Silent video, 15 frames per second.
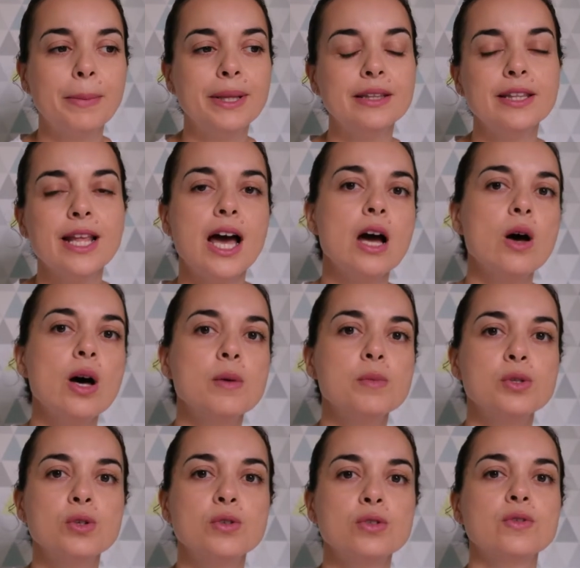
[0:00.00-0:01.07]
But now
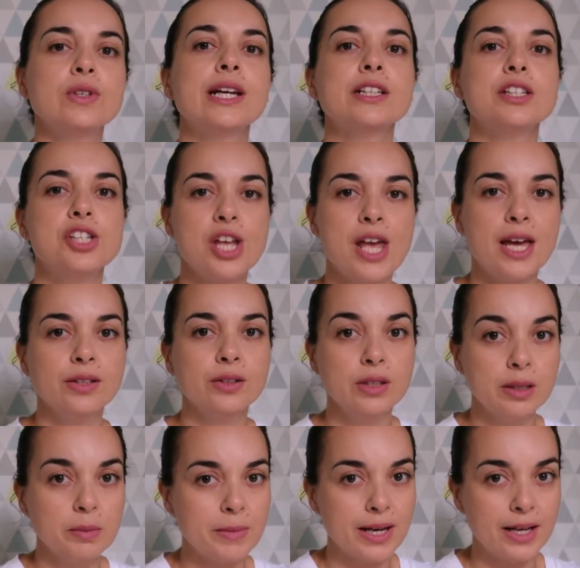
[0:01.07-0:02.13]
I'm sort of like
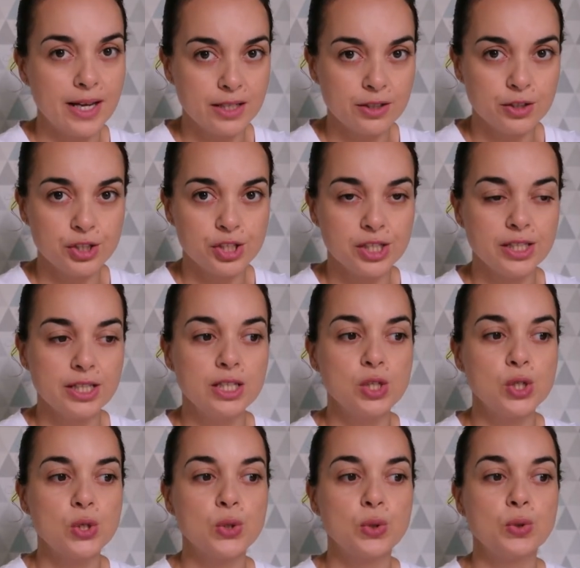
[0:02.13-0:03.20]
channeling my energy
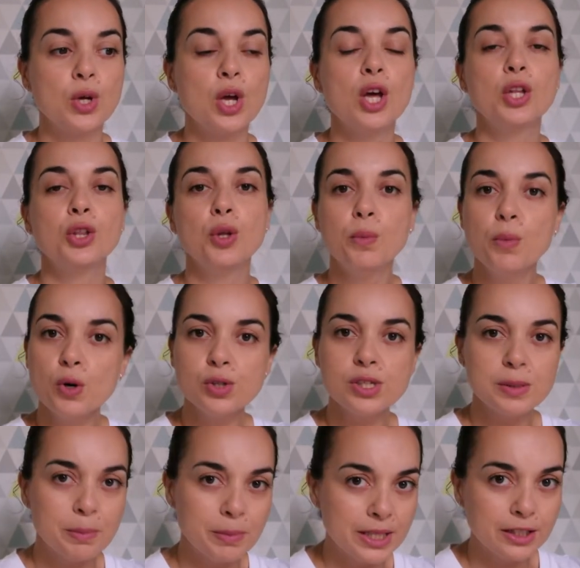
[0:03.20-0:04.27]
into the
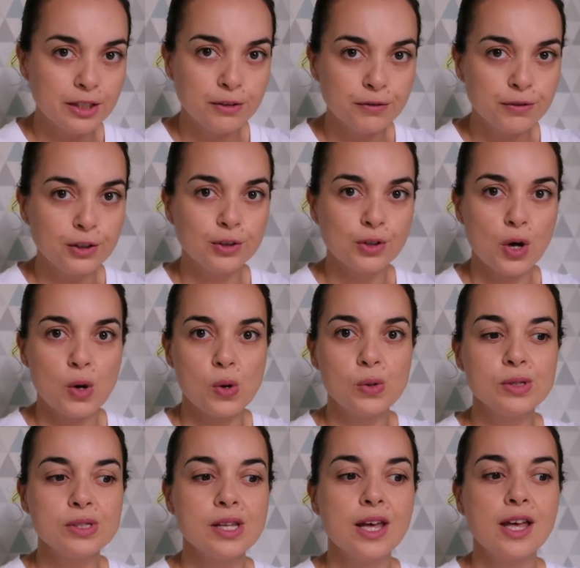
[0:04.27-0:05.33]
most meaningful
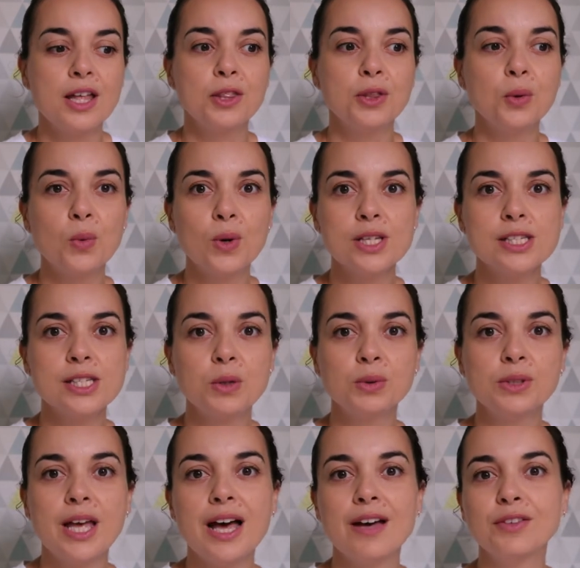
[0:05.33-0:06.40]
goals, the ones that
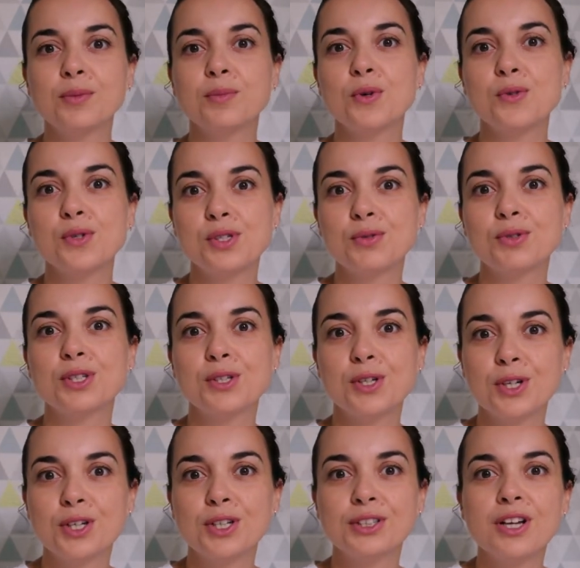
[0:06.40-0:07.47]
would have the most
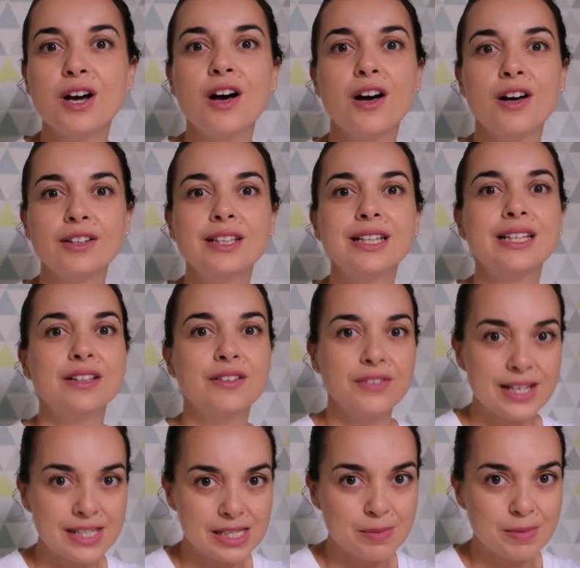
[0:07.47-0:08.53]
return on
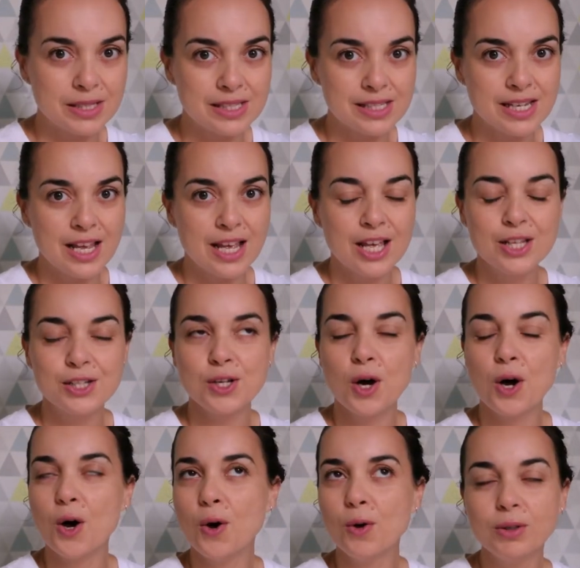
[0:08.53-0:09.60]
investment.
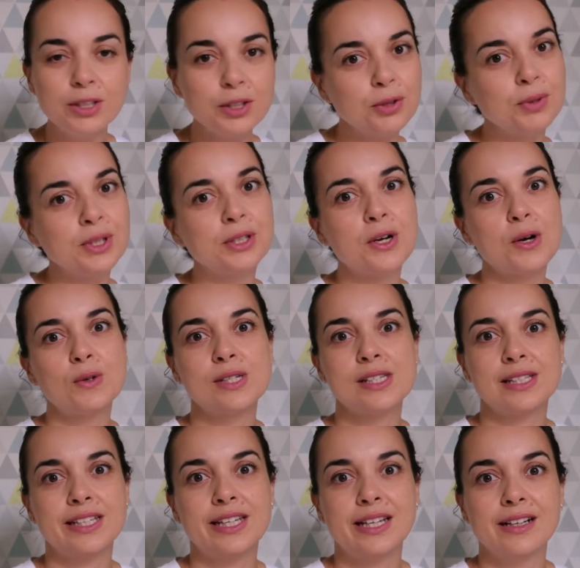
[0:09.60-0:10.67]
So only 3
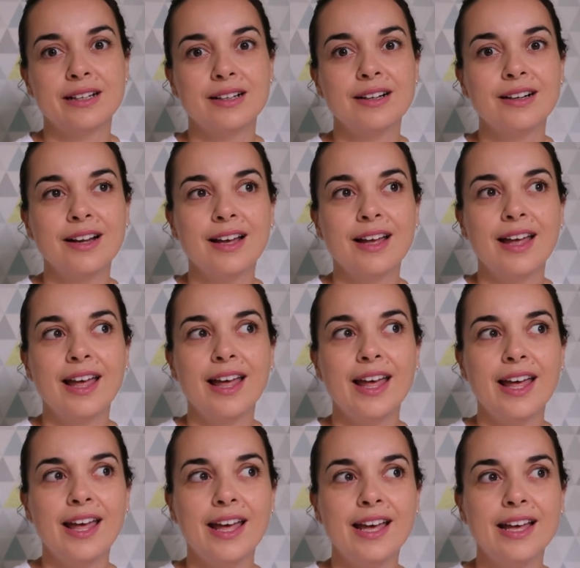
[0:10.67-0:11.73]
goals a year,
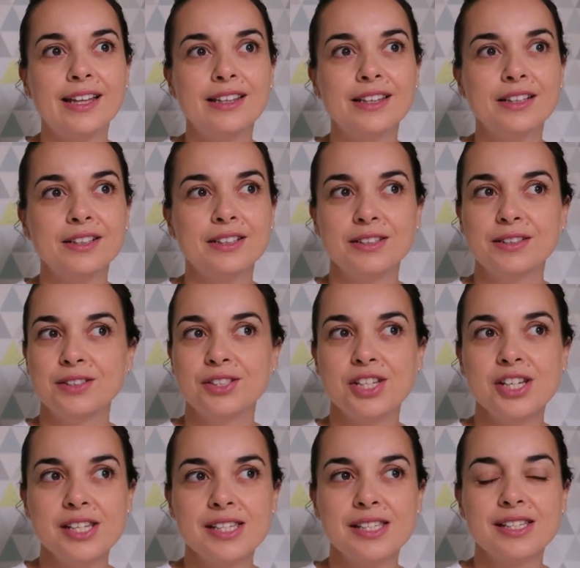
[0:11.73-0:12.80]
and
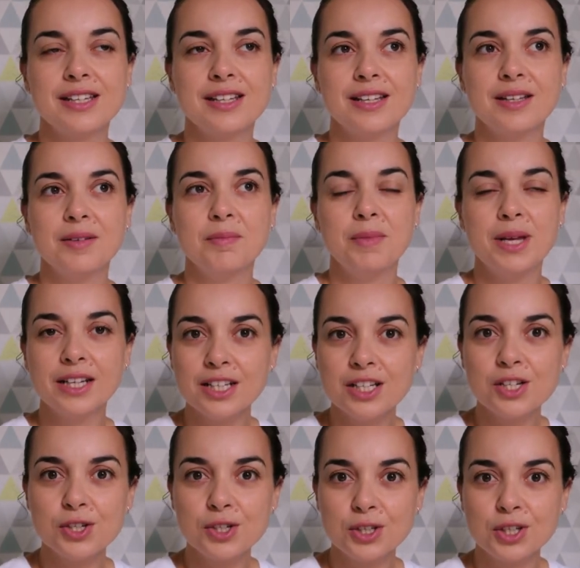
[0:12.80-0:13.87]
just
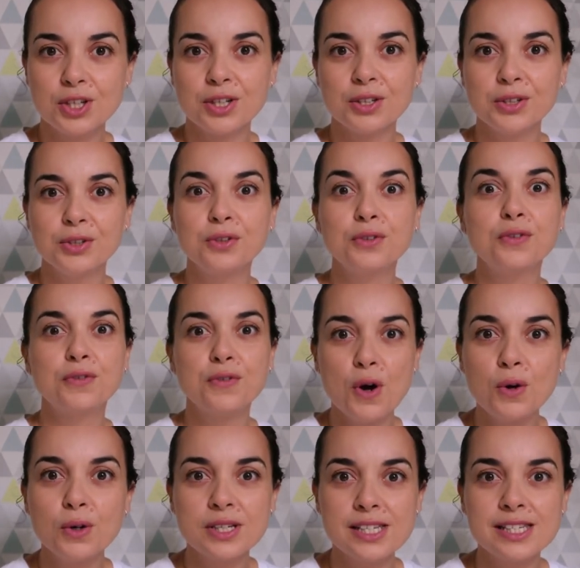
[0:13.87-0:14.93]
making sure you're
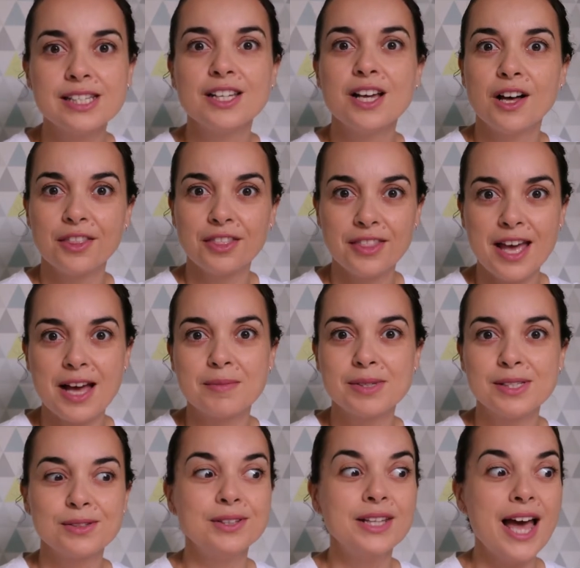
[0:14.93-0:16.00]
focusing on
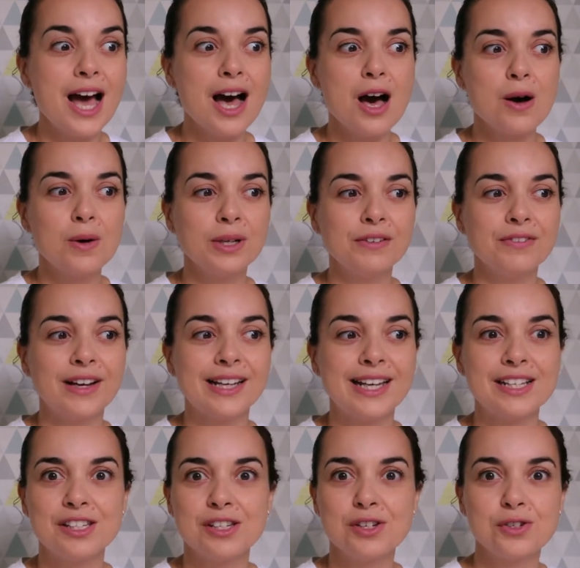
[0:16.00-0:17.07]
them. So now if I
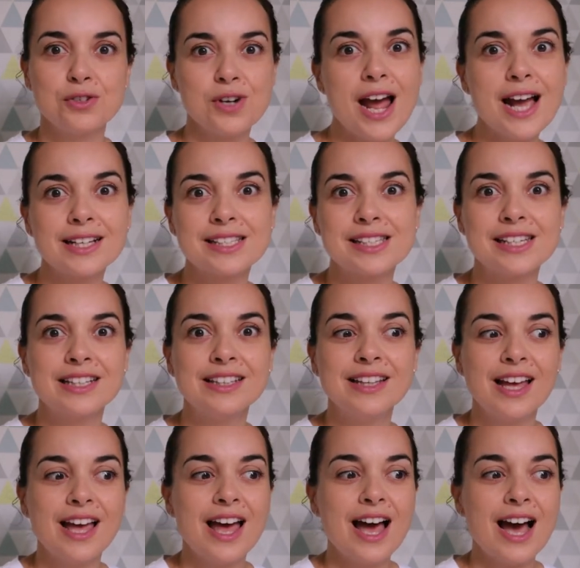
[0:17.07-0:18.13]
get distracted,
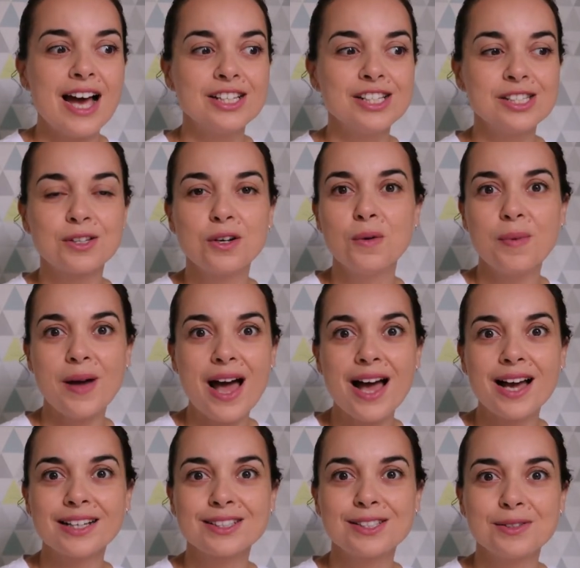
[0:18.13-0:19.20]
I just go
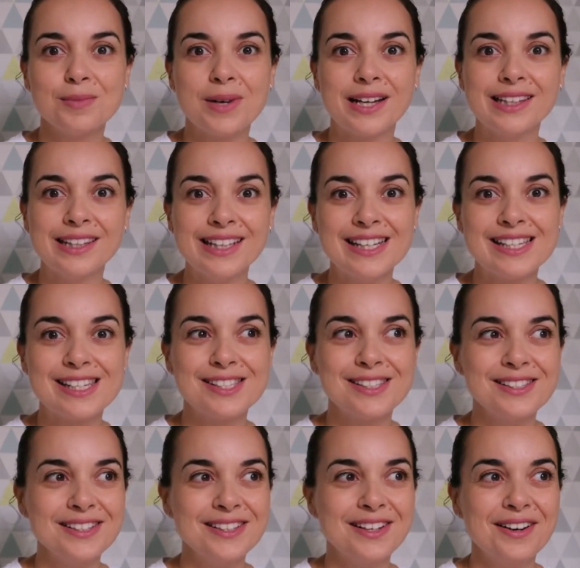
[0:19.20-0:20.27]
back to my
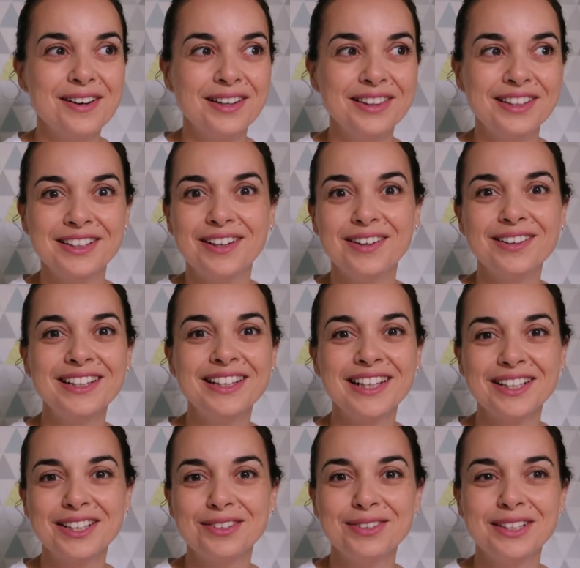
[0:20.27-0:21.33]
list, you know, and there are only
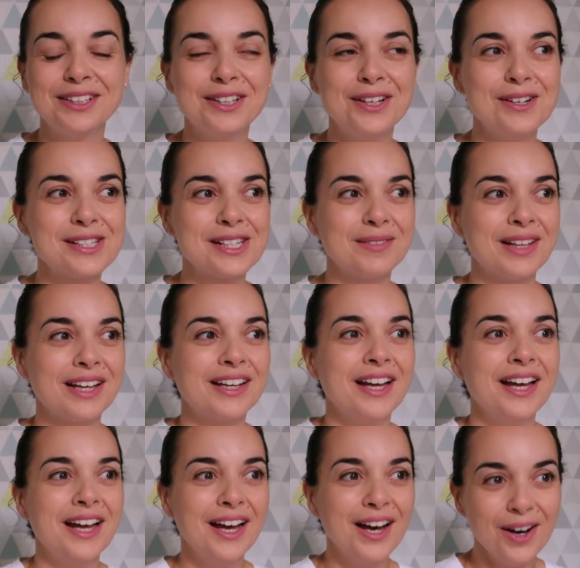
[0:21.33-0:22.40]
like 3 goals. I'm like,
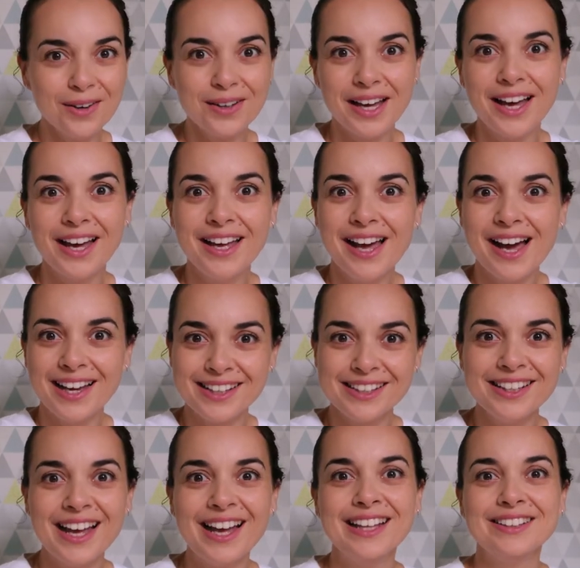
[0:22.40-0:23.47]
okay, I
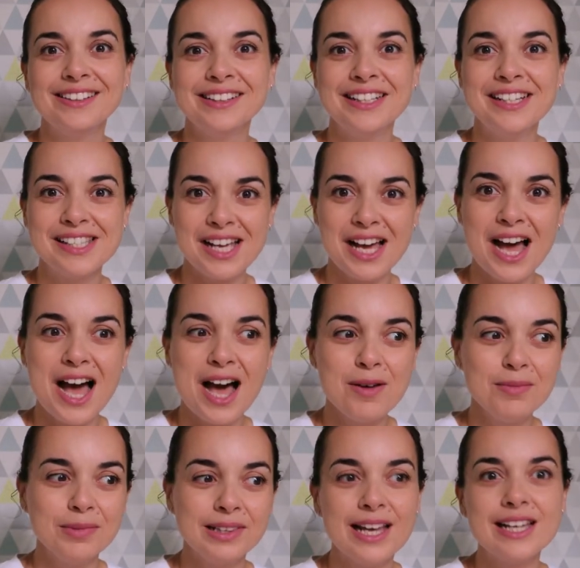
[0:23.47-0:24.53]
can handle it.
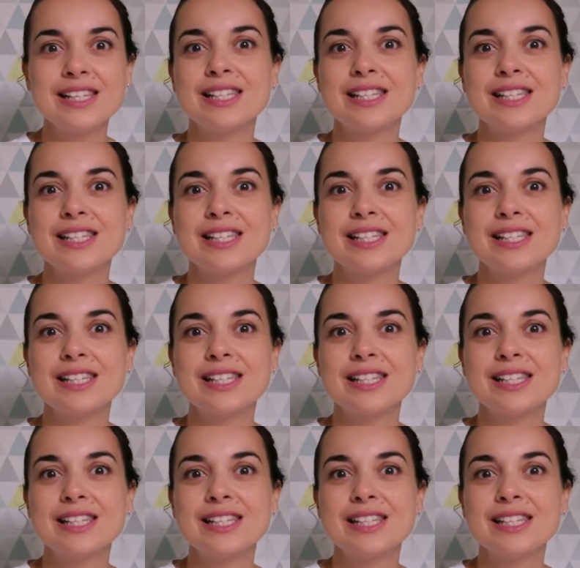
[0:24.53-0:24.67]
I'm